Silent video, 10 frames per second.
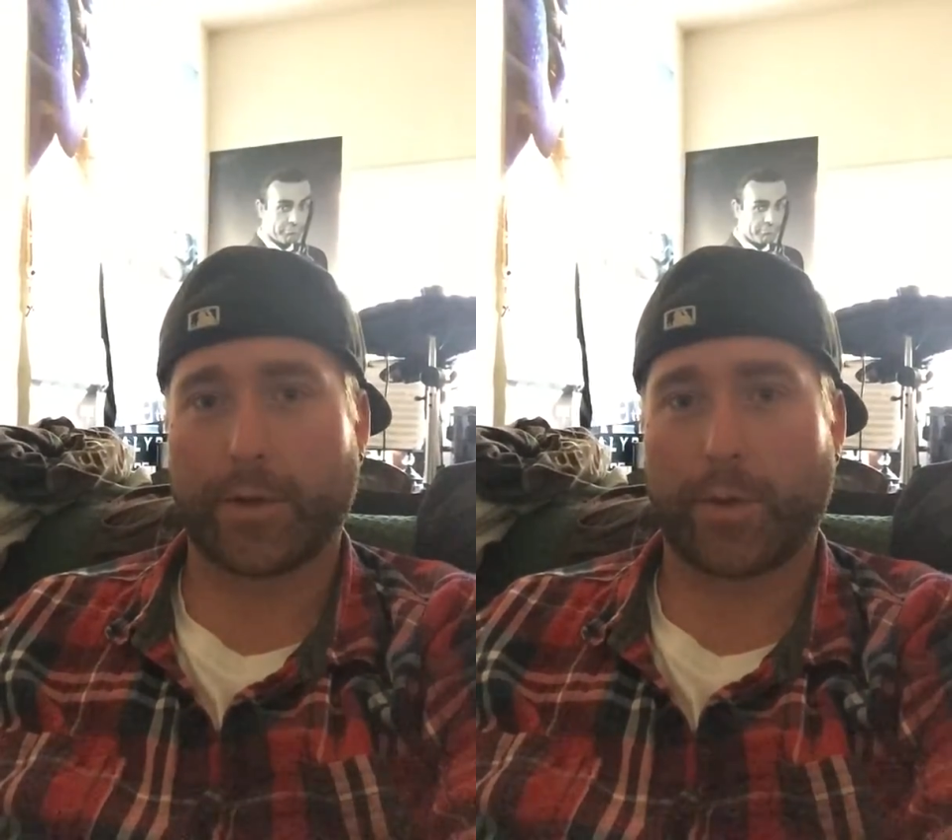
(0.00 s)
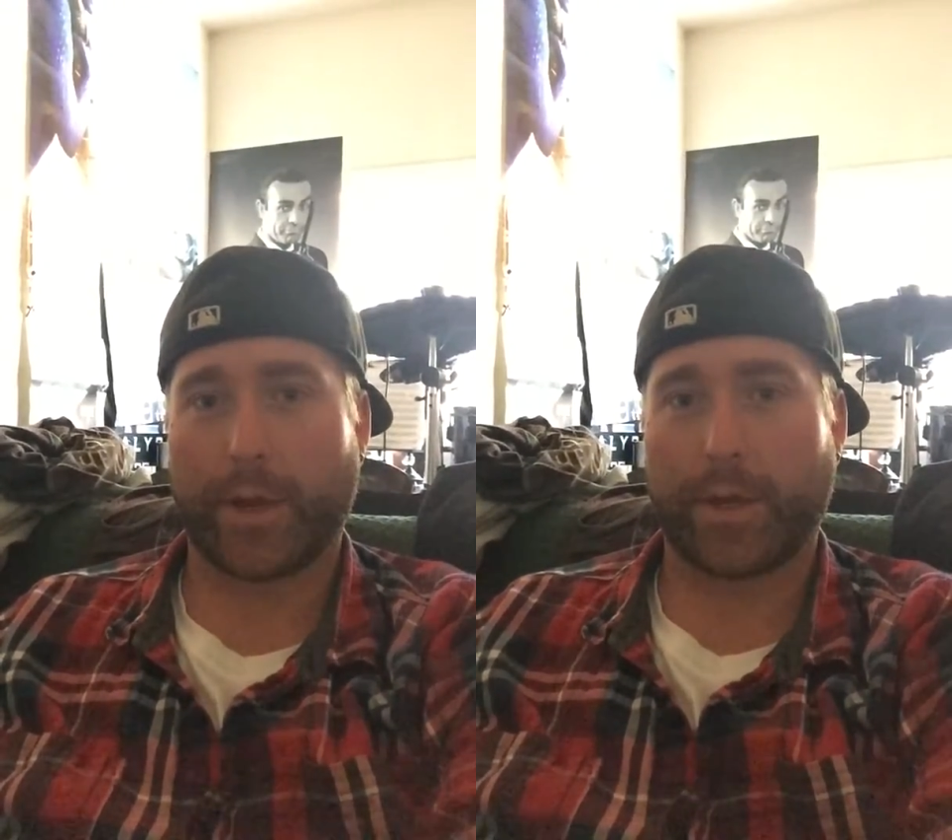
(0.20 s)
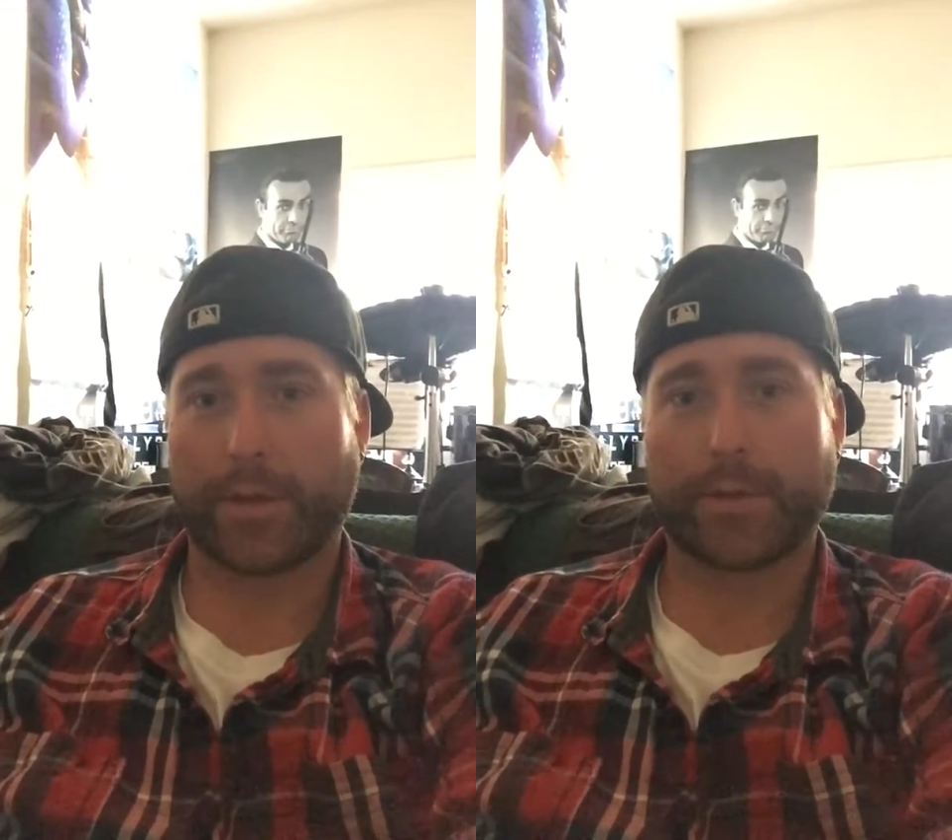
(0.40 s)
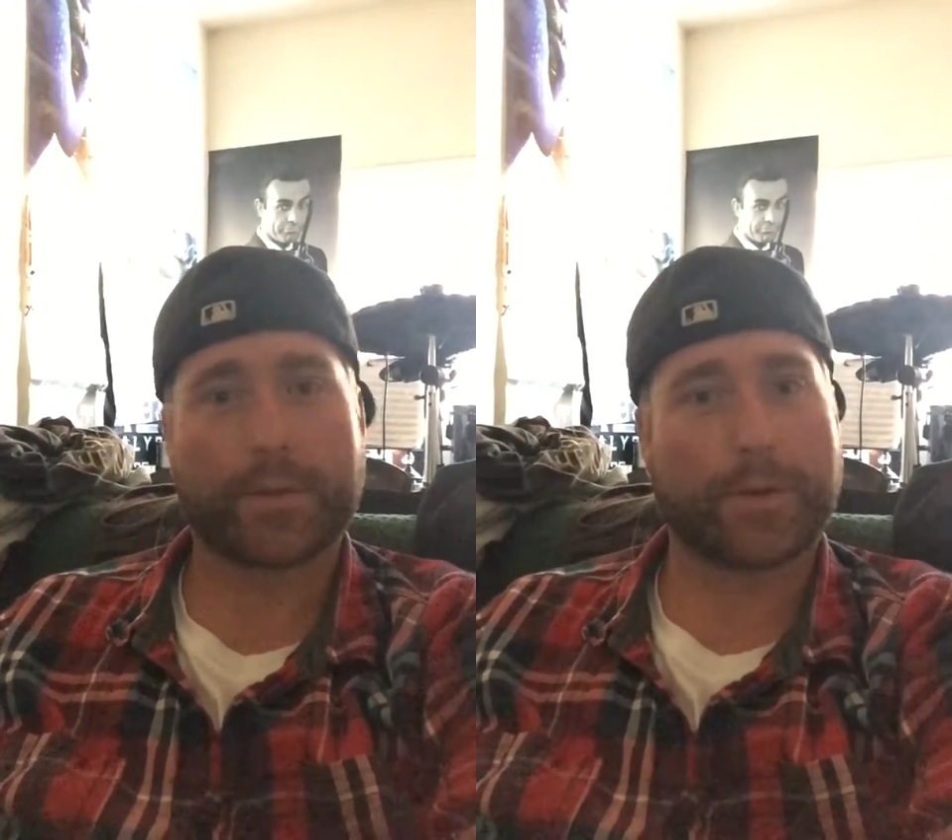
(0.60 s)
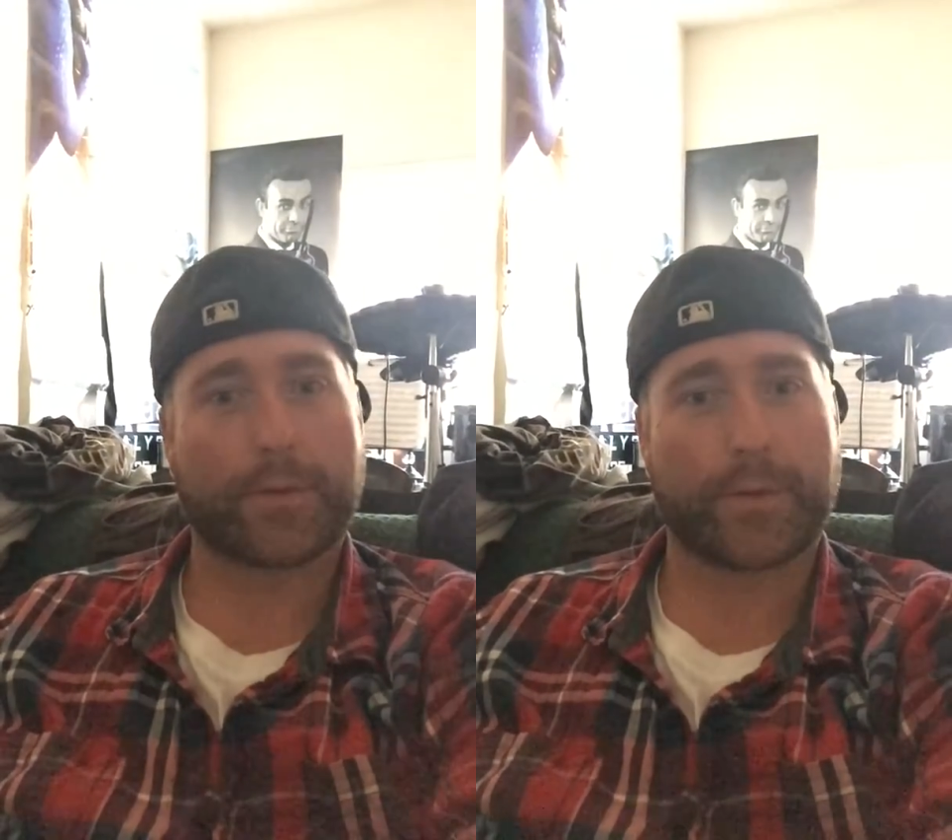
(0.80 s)

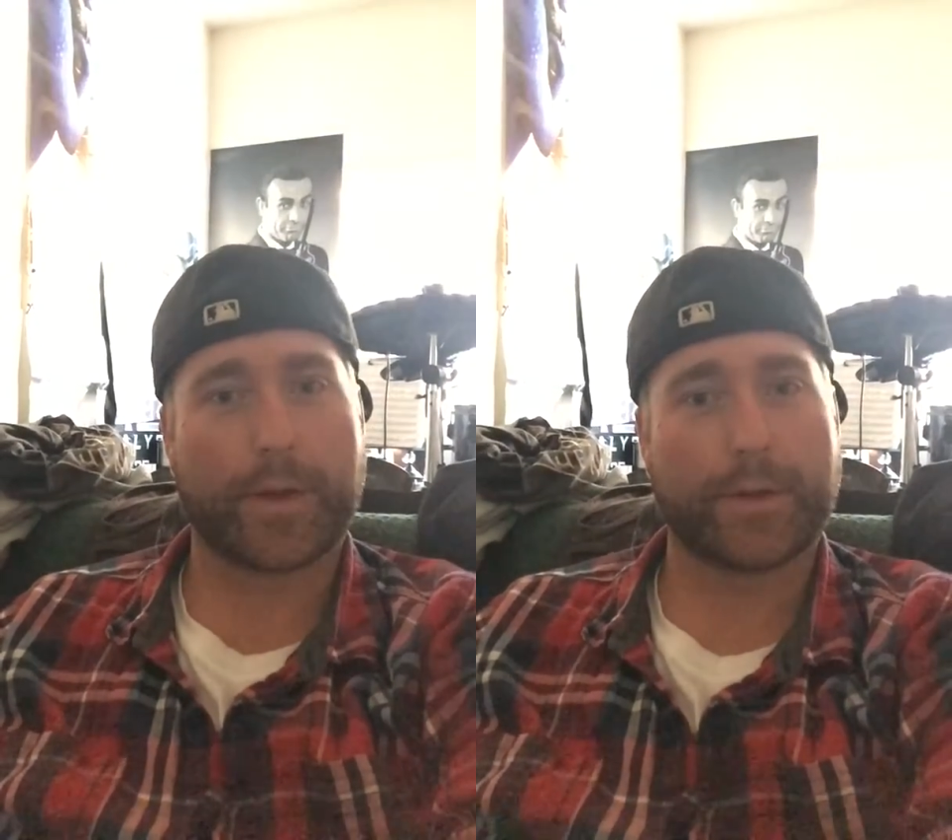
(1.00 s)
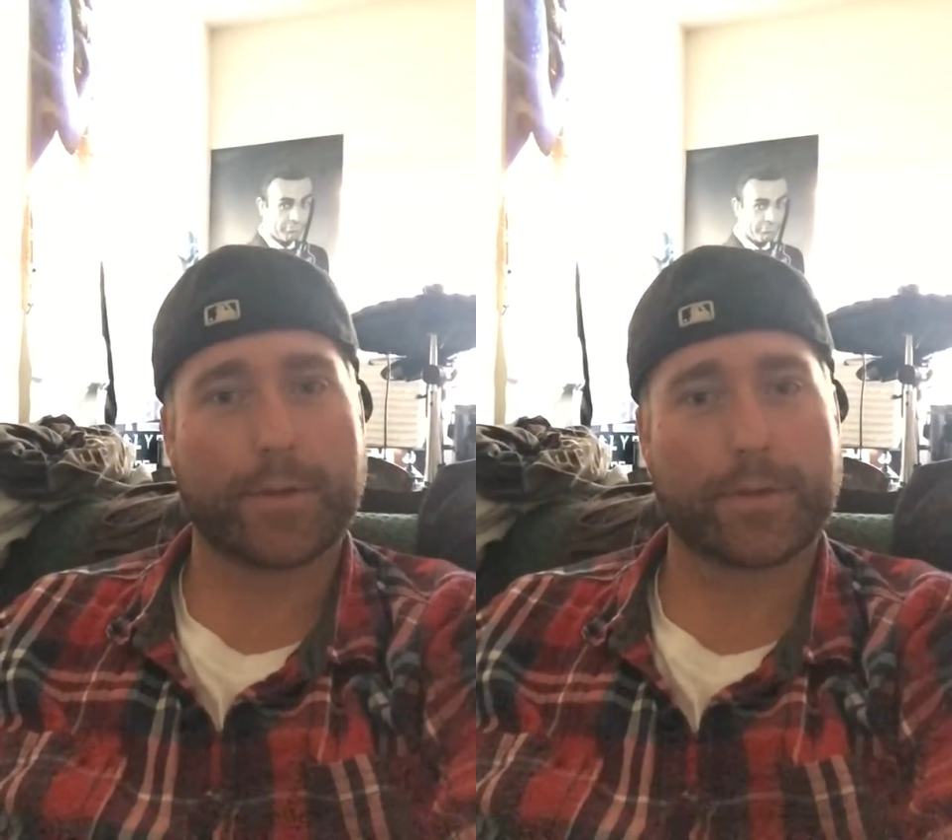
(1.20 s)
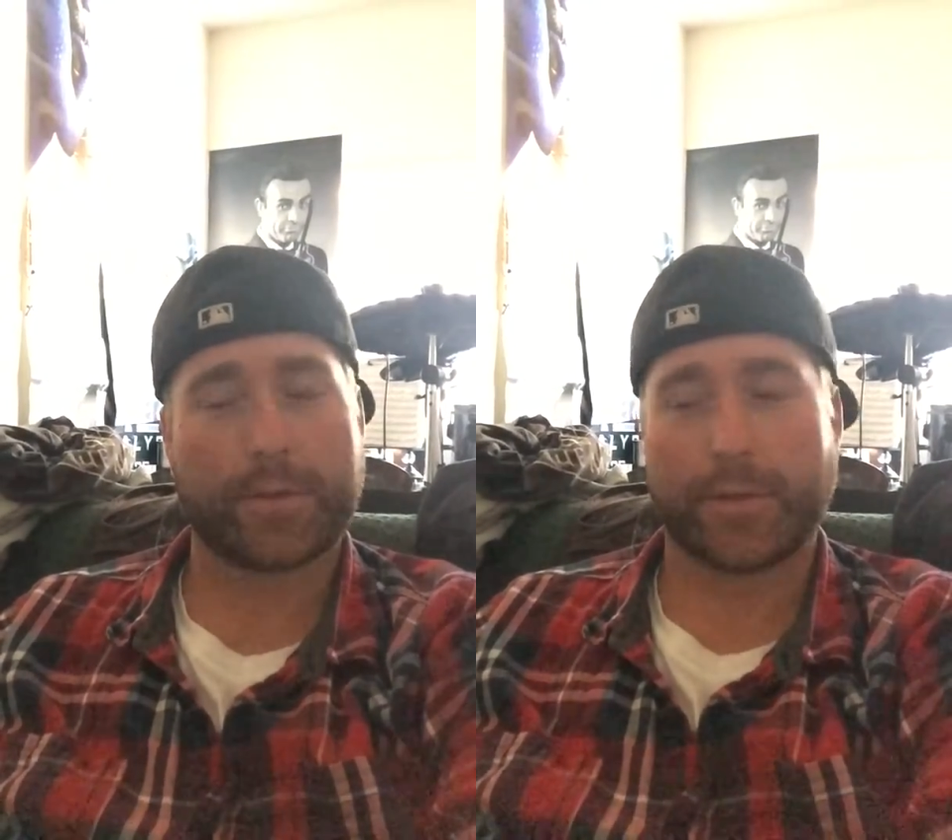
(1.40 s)
acquaintance, or friend,